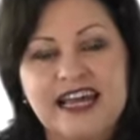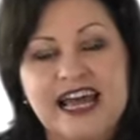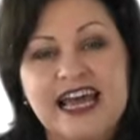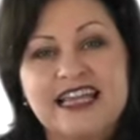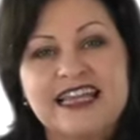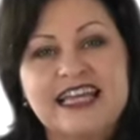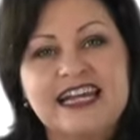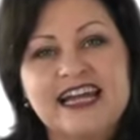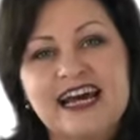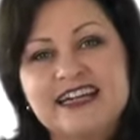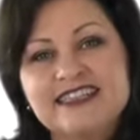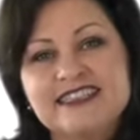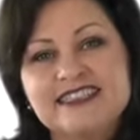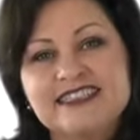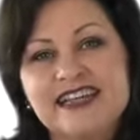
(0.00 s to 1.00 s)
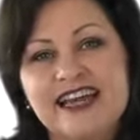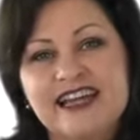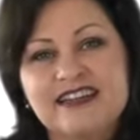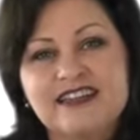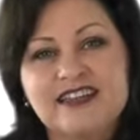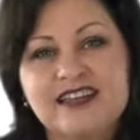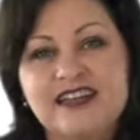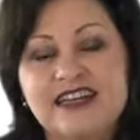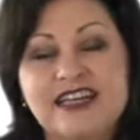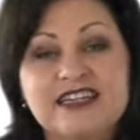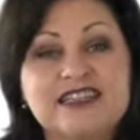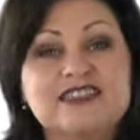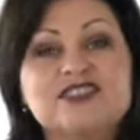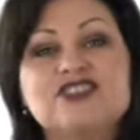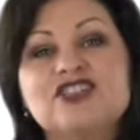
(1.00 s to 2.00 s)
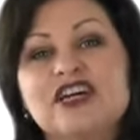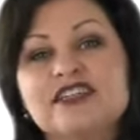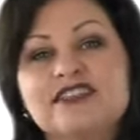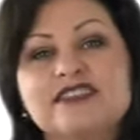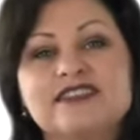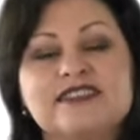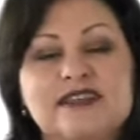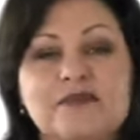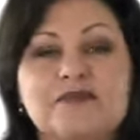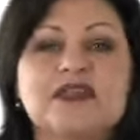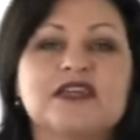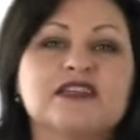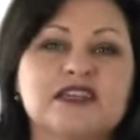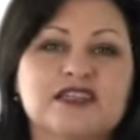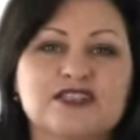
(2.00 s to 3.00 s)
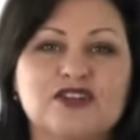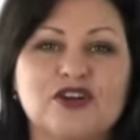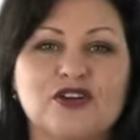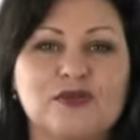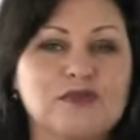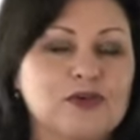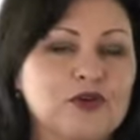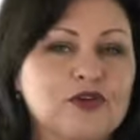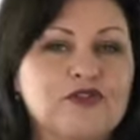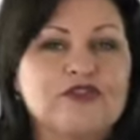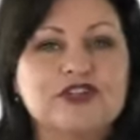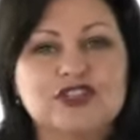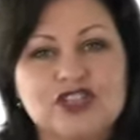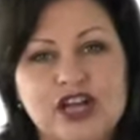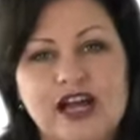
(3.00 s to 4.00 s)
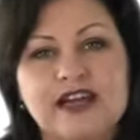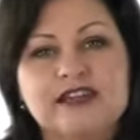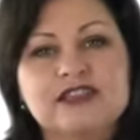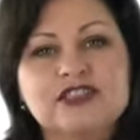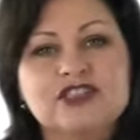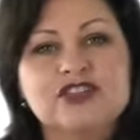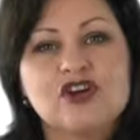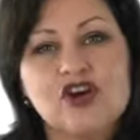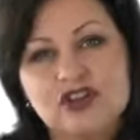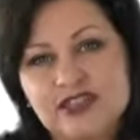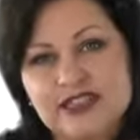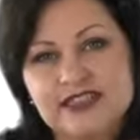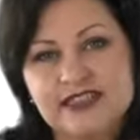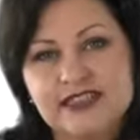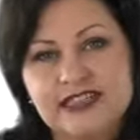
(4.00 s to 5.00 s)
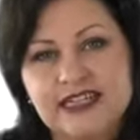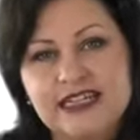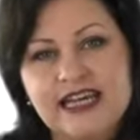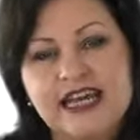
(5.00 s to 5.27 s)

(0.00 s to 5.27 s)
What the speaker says: and then understand that it is just something that's going to move and change constantly